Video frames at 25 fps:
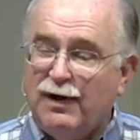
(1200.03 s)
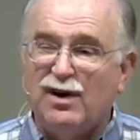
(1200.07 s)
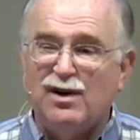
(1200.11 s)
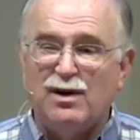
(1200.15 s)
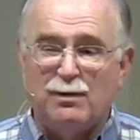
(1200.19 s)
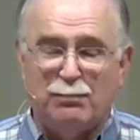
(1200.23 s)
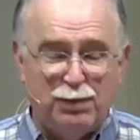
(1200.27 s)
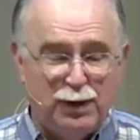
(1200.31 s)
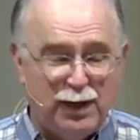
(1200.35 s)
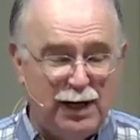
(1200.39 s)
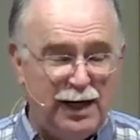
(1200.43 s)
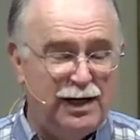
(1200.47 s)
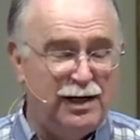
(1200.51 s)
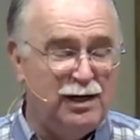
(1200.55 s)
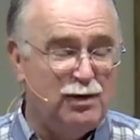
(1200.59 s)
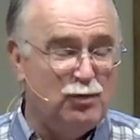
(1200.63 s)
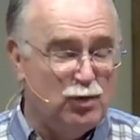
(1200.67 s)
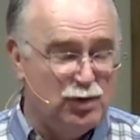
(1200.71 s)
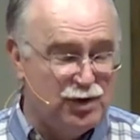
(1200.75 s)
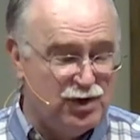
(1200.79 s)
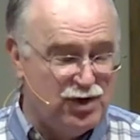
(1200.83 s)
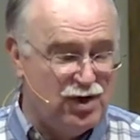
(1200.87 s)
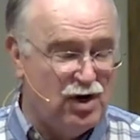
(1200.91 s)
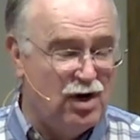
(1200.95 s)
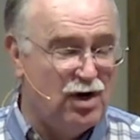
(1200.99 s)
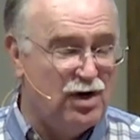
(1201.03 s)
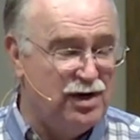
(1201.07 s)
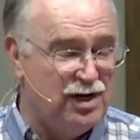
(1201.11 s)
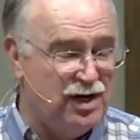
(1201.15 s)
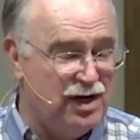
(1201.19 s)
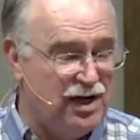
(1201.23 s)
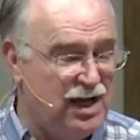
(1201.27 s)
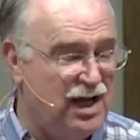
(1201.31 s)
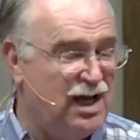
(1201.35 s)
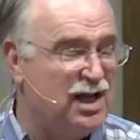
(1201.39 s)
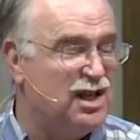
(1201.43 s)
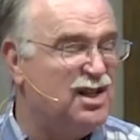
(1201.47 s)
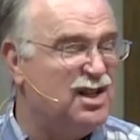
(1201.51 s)
their complaining was
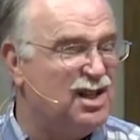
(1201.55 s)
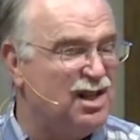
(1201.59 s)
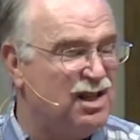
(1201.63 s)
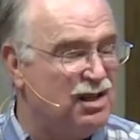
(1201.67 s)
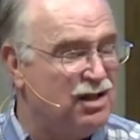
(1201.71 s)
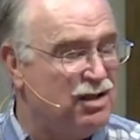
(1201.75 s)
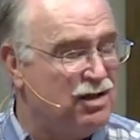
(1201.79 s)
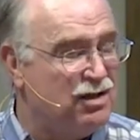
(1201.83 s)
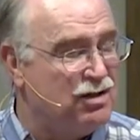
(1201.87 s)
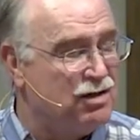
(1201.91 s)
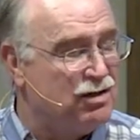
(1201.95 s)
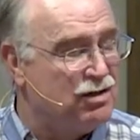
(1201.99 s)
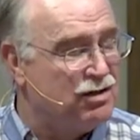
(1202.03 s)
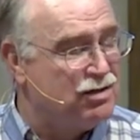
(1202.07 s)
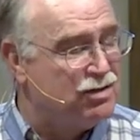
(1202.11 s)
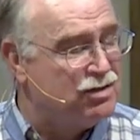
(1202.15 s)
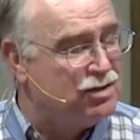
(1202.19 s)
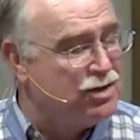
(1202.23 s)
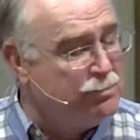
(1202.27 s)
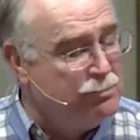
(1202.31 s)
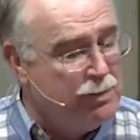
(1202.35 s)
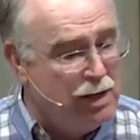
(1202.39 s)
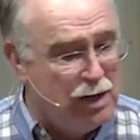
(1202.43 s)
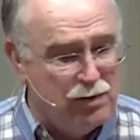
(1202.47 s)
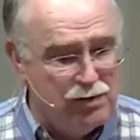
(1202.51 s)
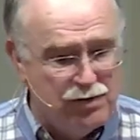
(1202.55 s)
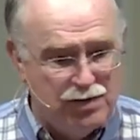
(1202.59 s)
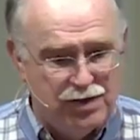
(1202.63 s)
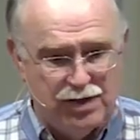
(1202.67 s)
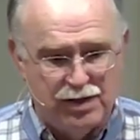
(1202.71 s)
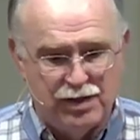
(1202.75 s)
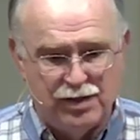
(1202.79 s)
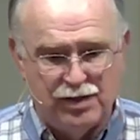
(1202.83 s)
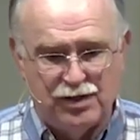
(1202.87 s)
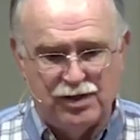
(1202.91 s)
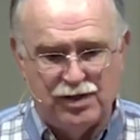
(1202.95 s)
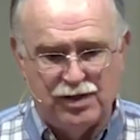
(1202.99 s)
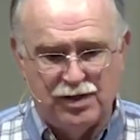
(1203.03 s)
starting to get to
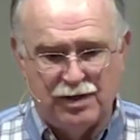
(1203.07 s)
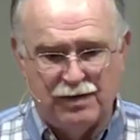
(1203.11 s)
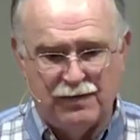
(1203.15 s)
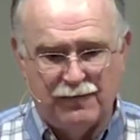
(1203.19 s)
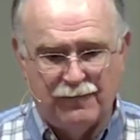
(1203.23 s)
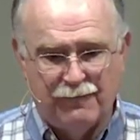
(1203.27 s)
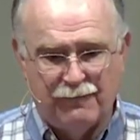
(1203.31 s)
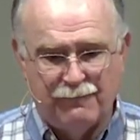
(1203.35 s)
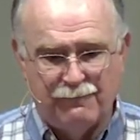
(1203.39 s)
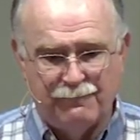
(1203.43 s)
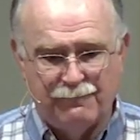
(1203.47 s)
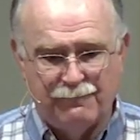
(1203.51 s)
Moses.